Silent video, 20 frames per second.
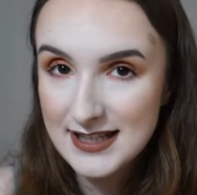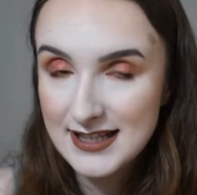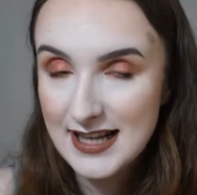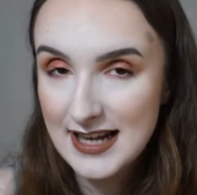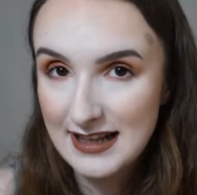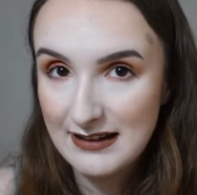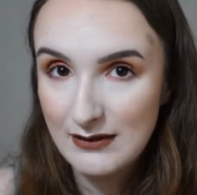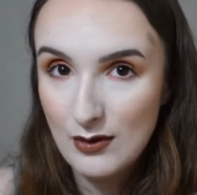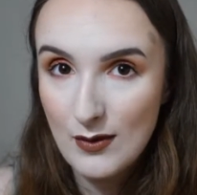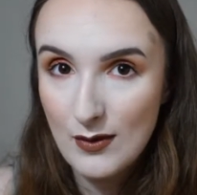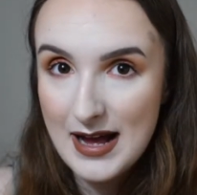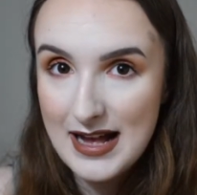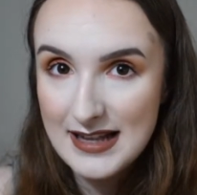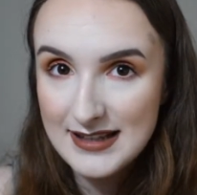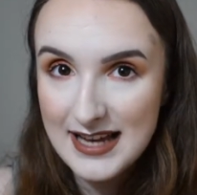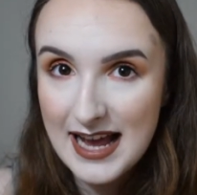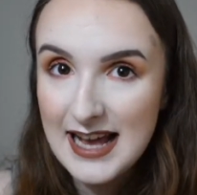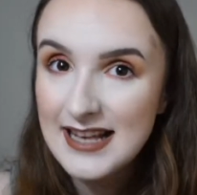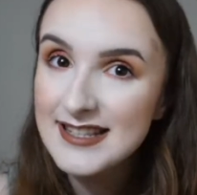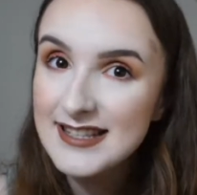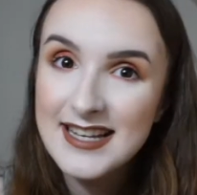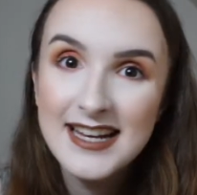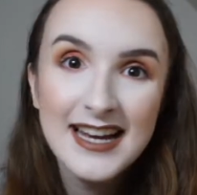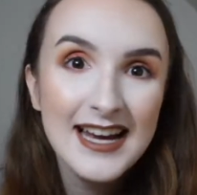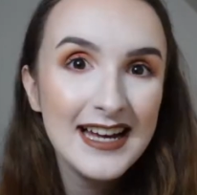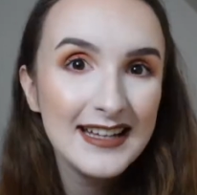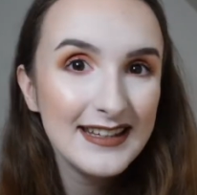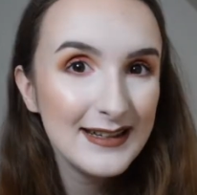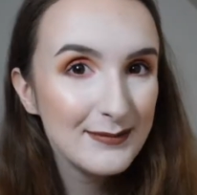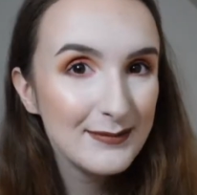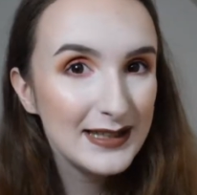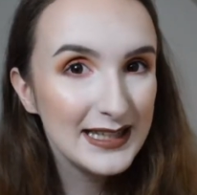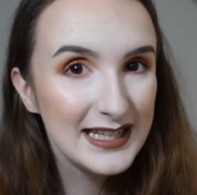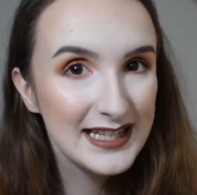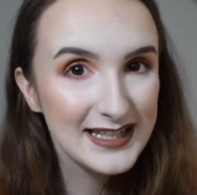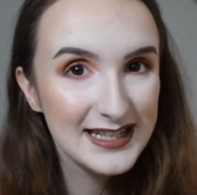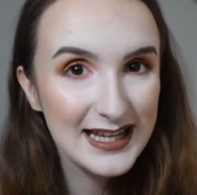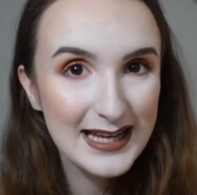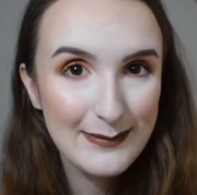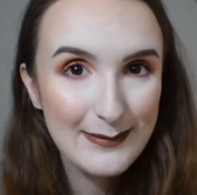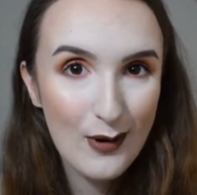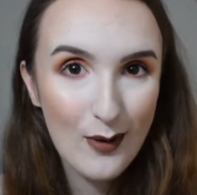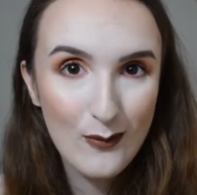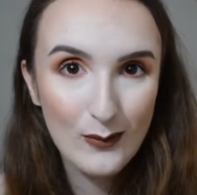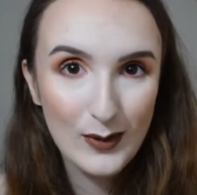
10 hour wear test, then please keep on